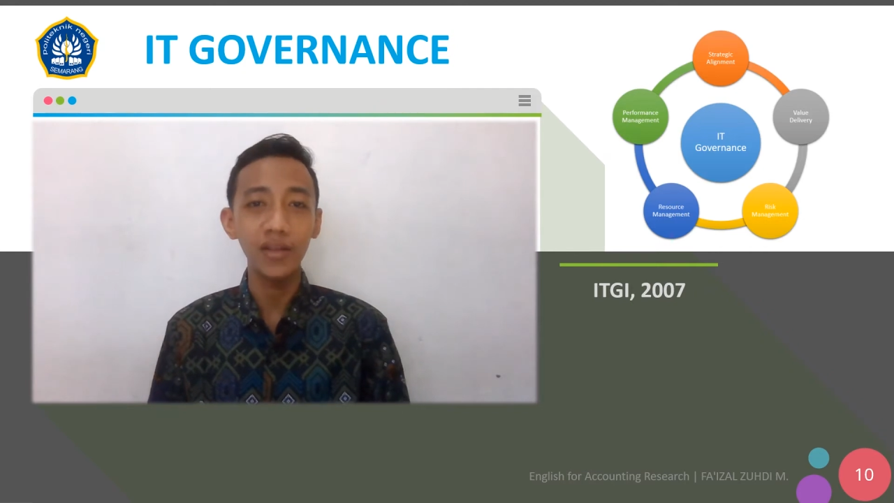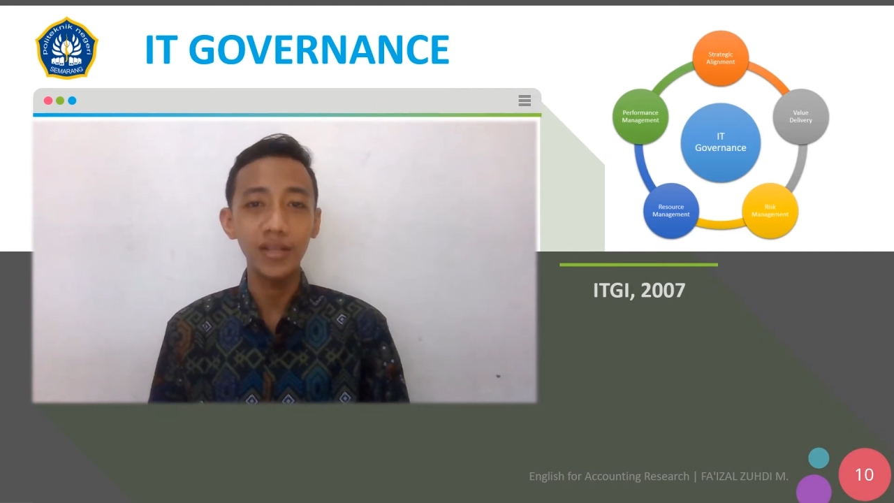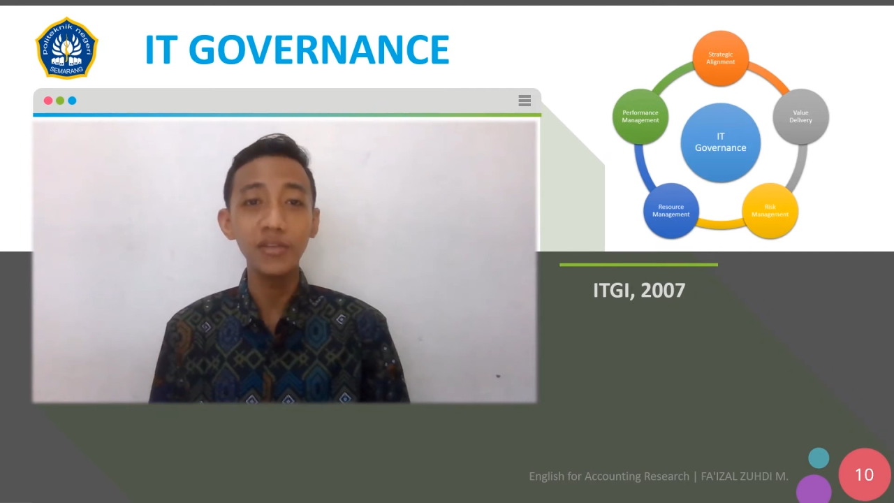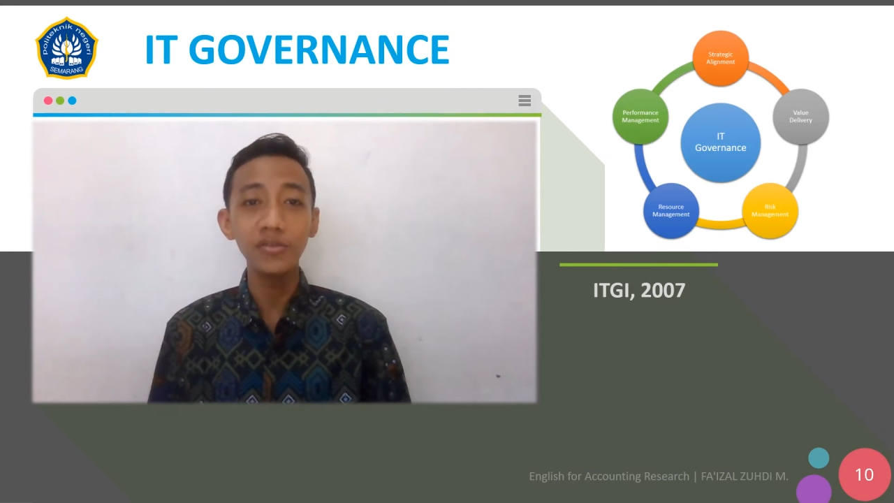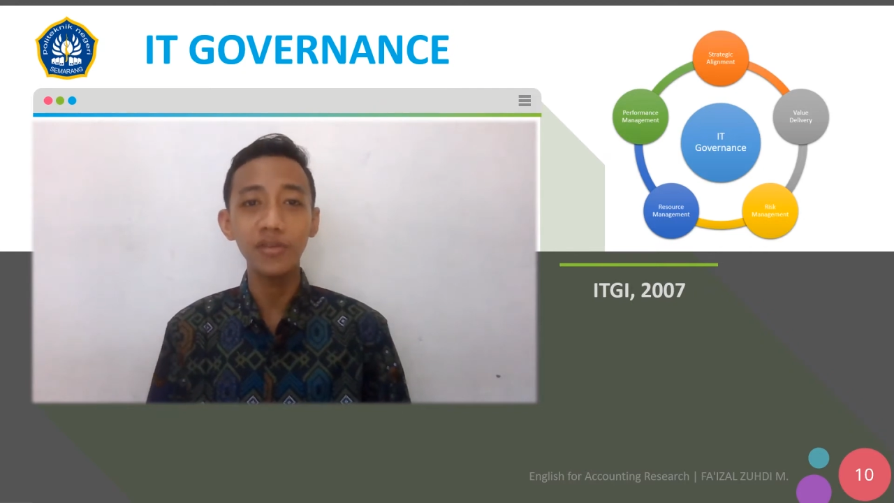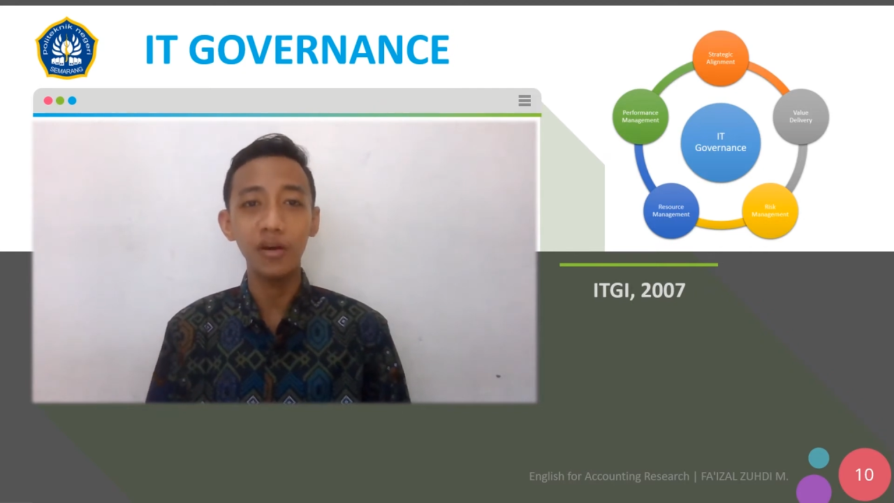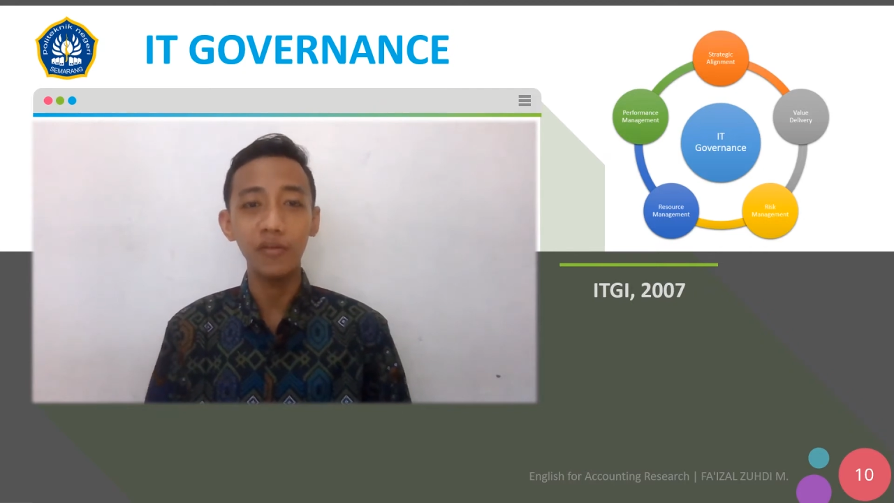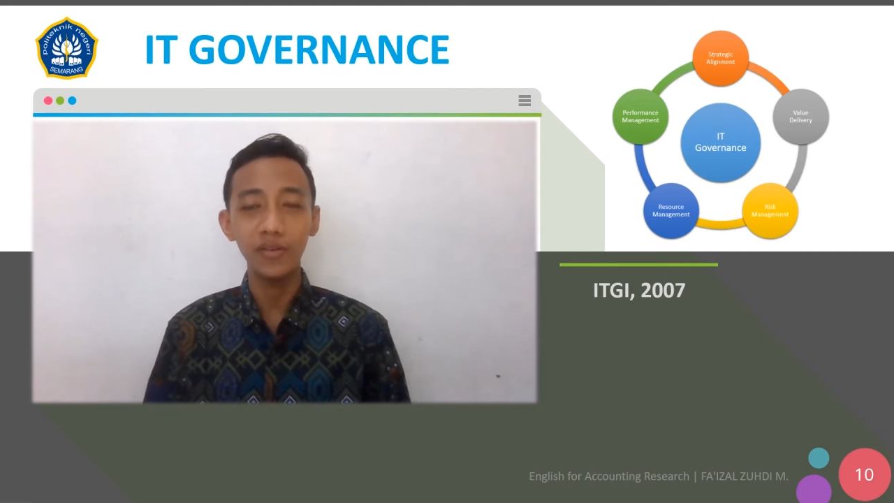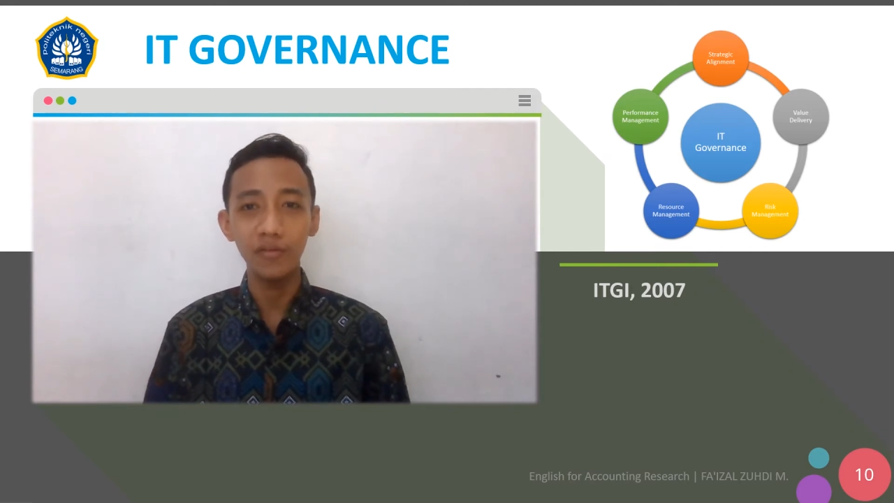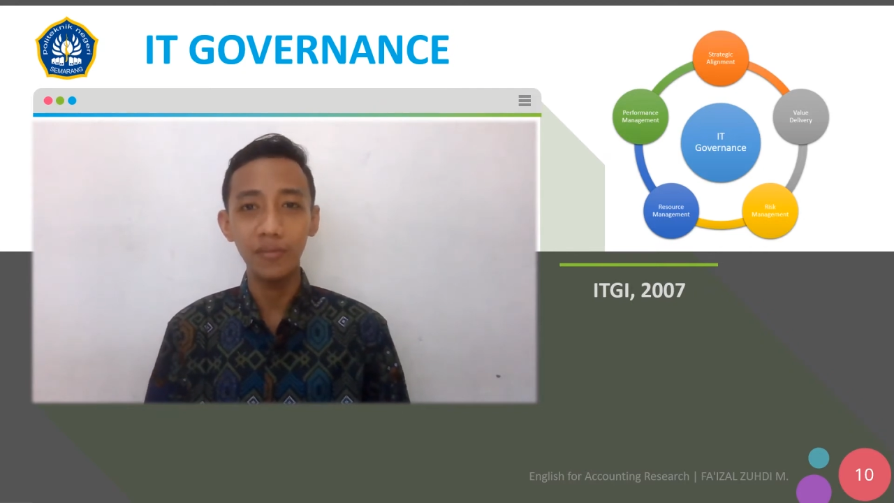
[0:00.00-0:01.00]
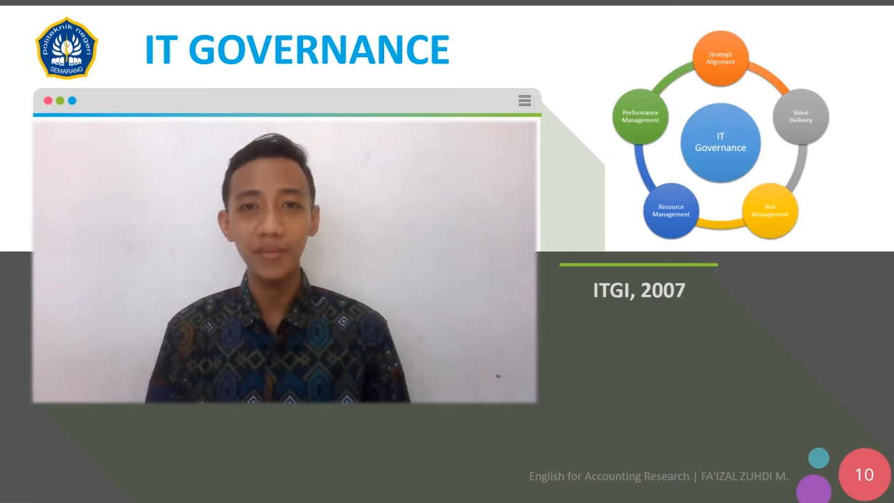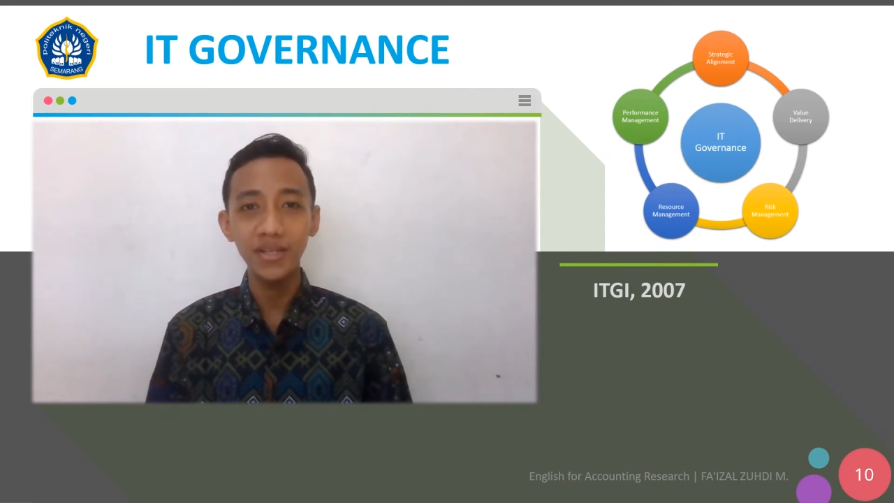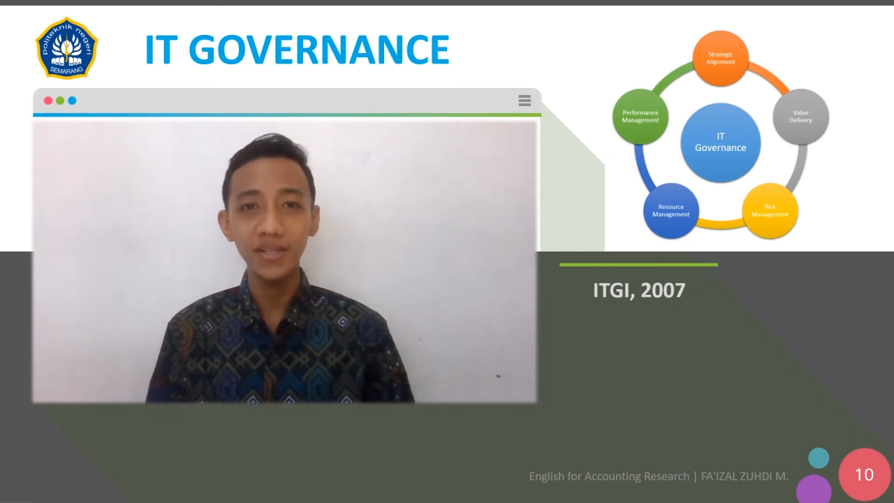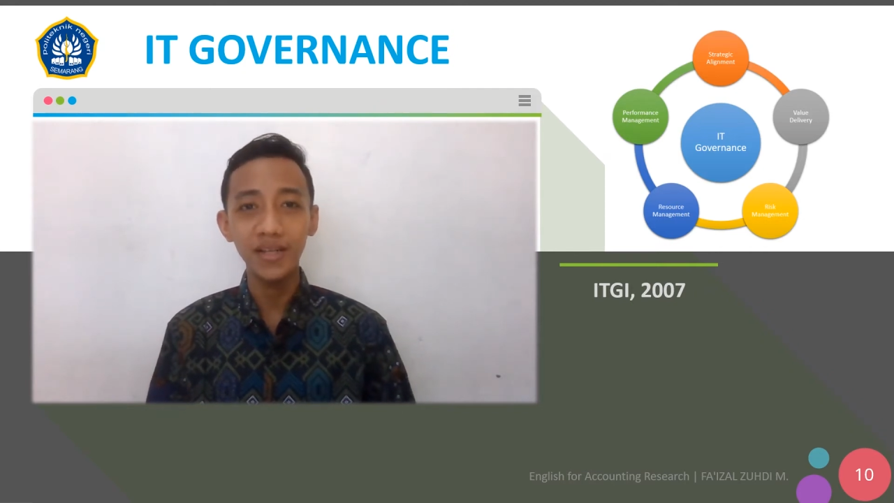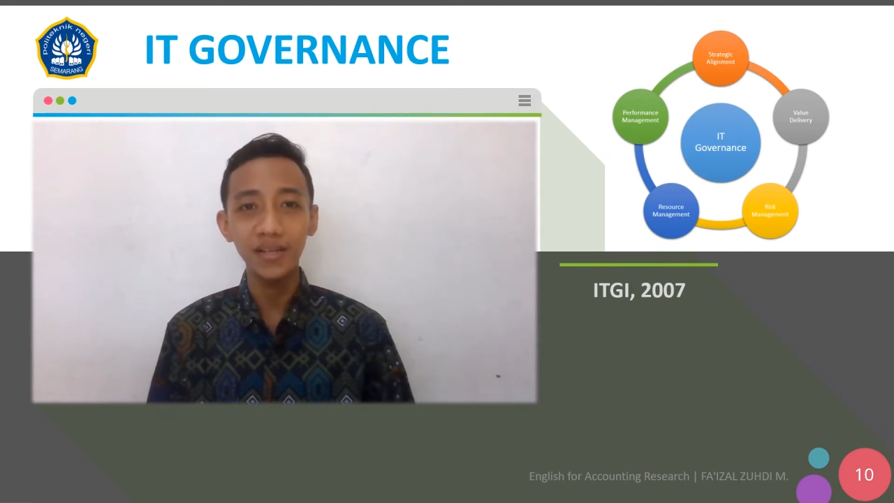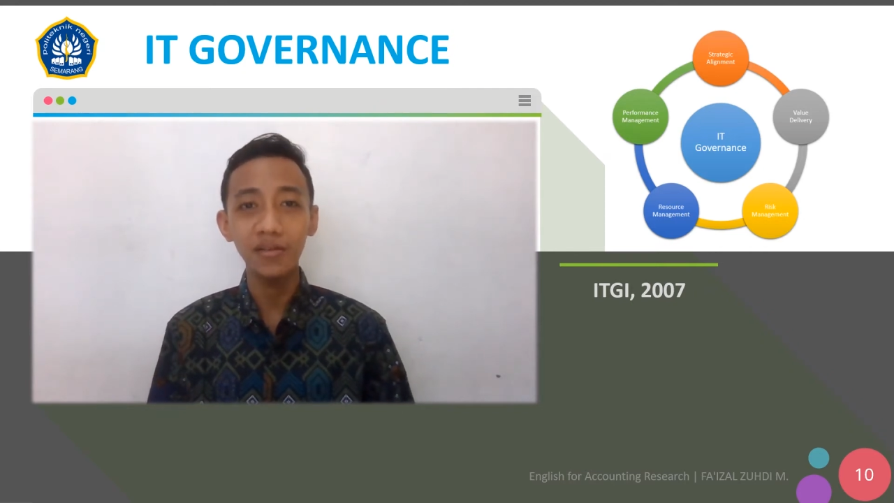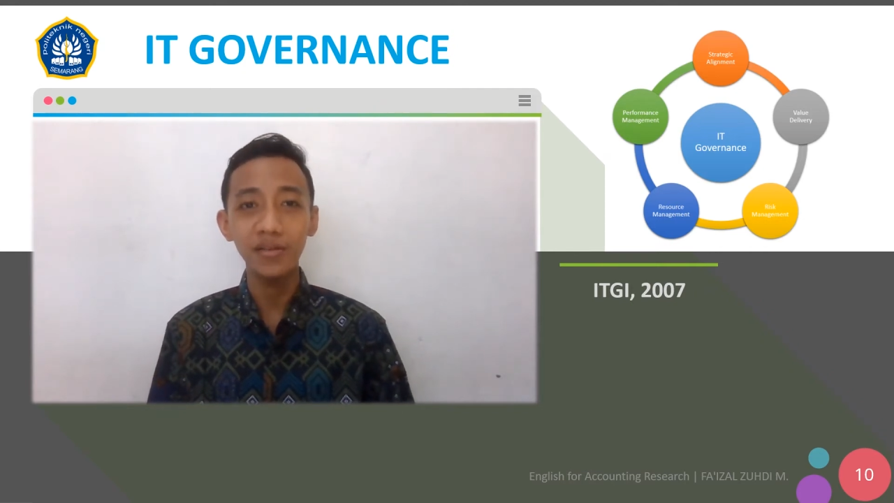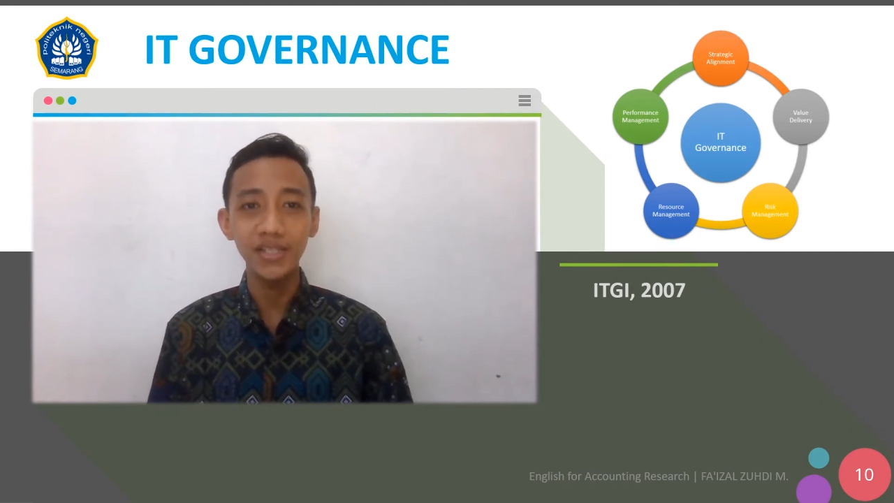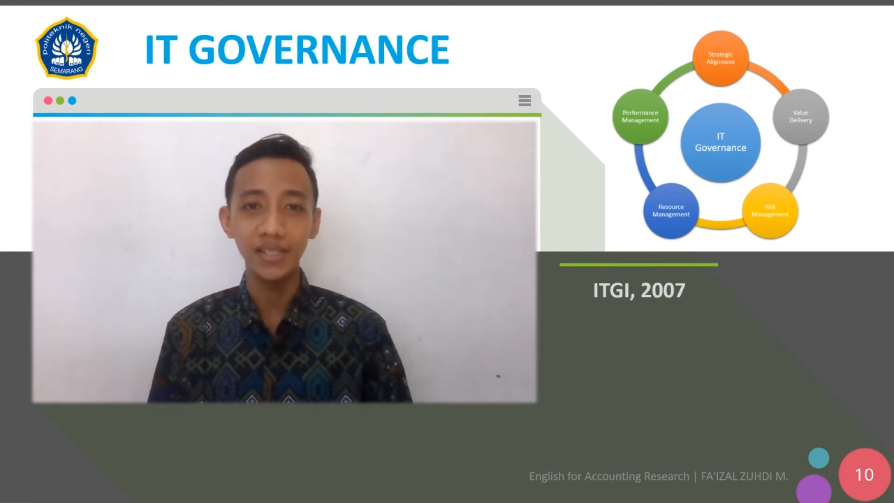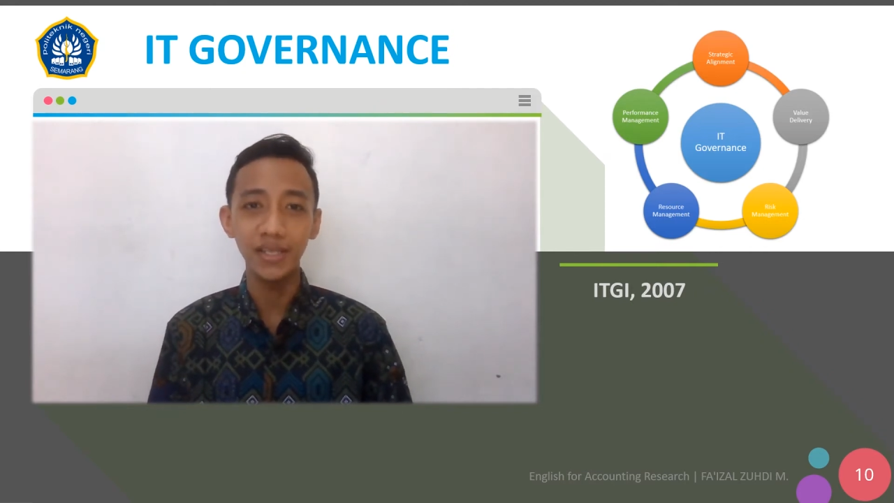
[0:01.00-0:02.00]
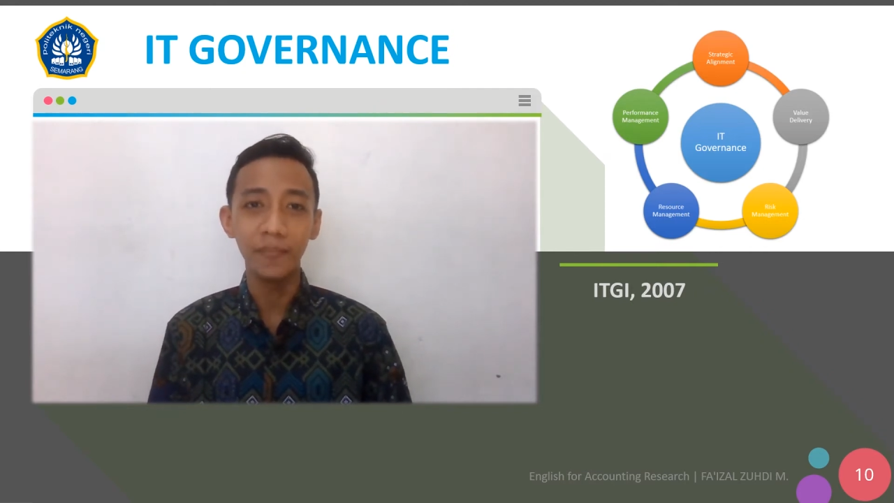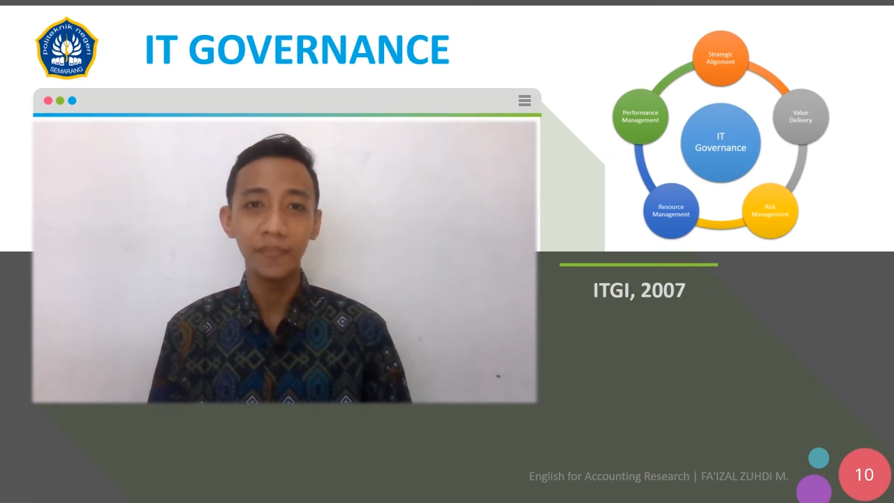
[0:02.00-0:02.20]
the use of information technology